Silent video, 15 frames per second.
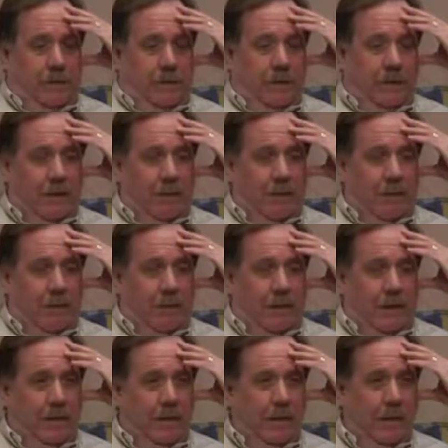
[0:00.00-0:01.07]
but to keep
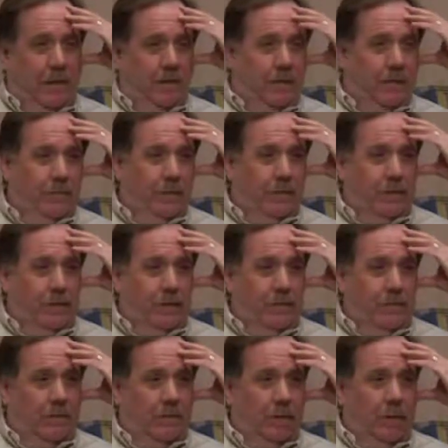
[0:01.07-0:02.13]
everybody together, even you
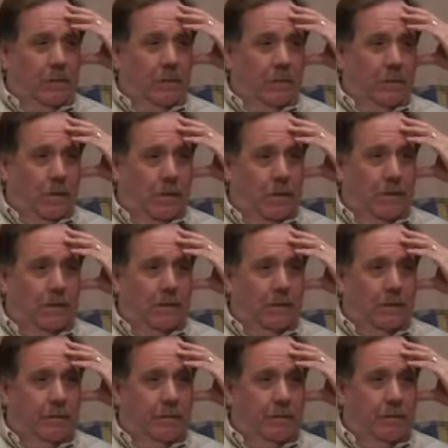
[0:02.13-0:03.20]
know, at work and
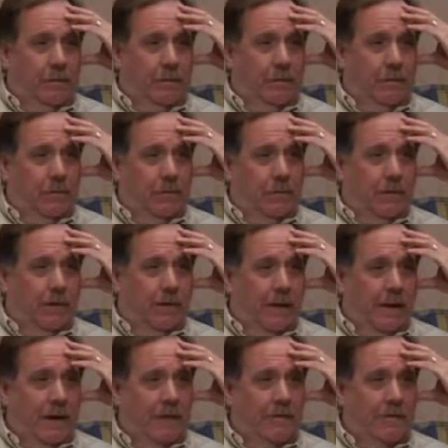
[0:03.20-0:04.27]
you know, one
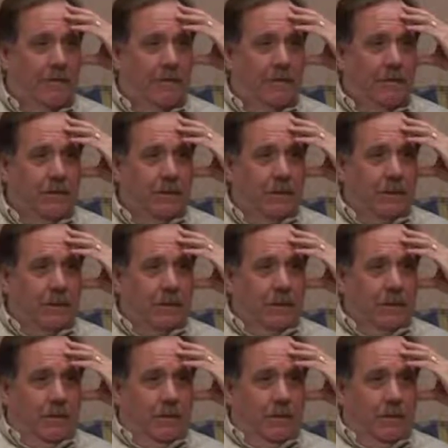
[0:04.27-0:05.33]
task,
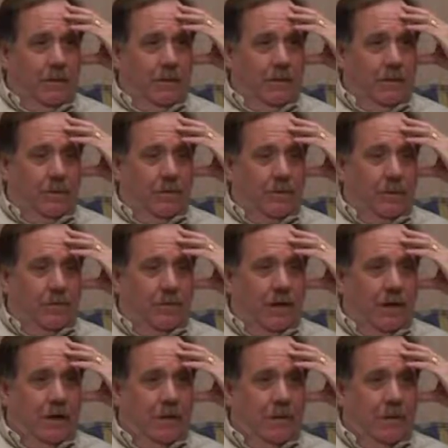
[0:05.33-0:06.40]
mm-hmm. uh, was a big
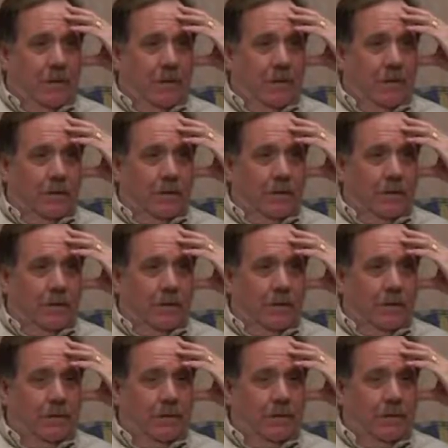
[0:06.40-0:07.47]
challenge for us. And
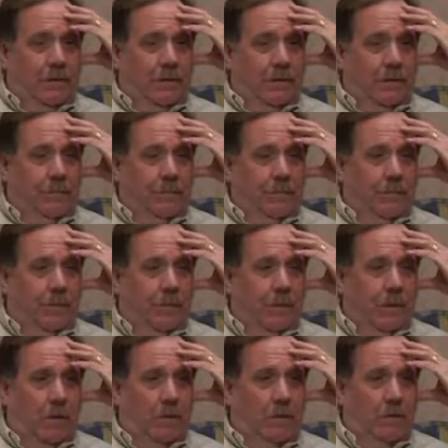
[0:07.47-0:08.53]
uh, yeah. from the
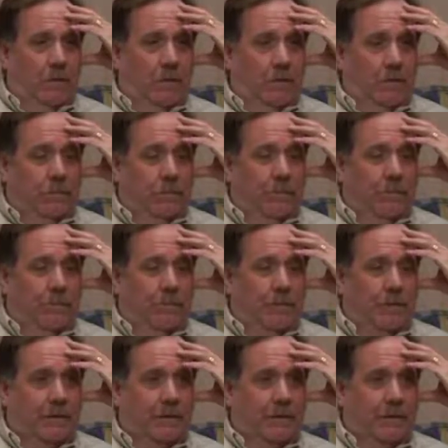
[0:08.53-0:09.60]
local
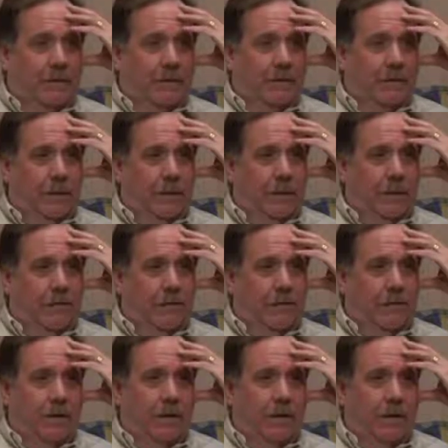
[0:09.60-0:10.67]
perspective, we, we mm-hmm.
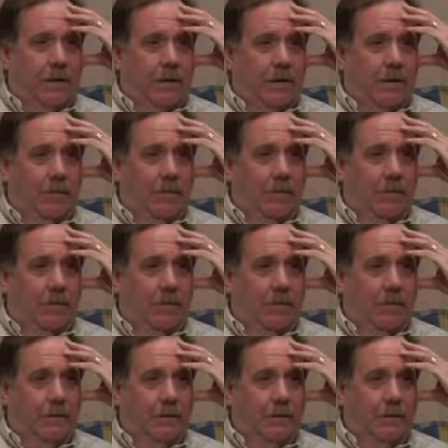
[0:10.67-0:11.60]
concentrated a lot on that.